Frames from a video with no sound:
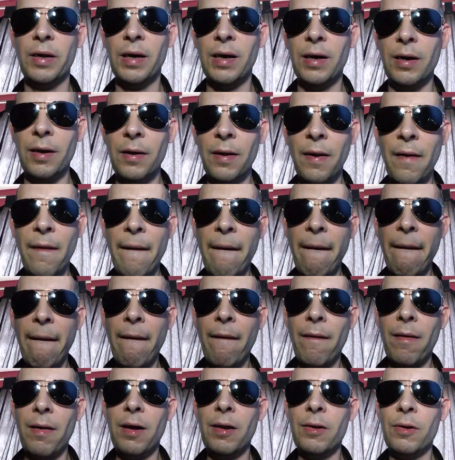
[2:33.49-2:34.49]
Now,
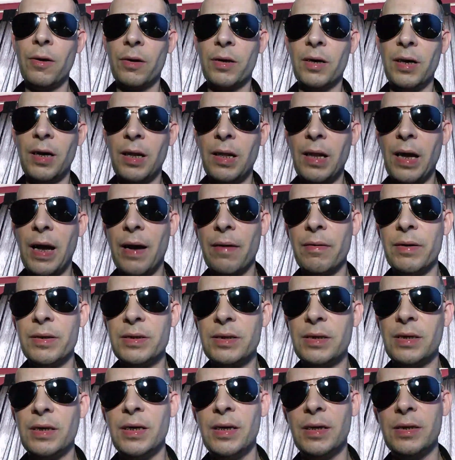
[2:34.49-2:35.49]
a lot of
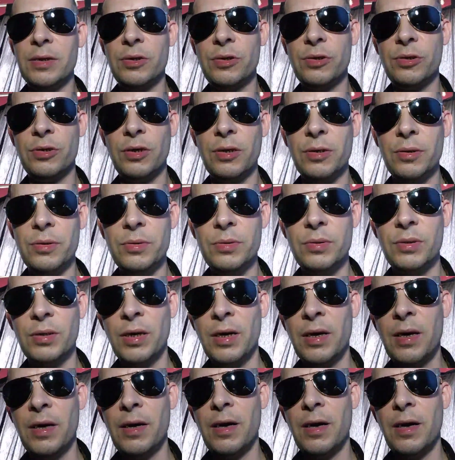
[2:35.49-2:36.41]
hilarity ensues.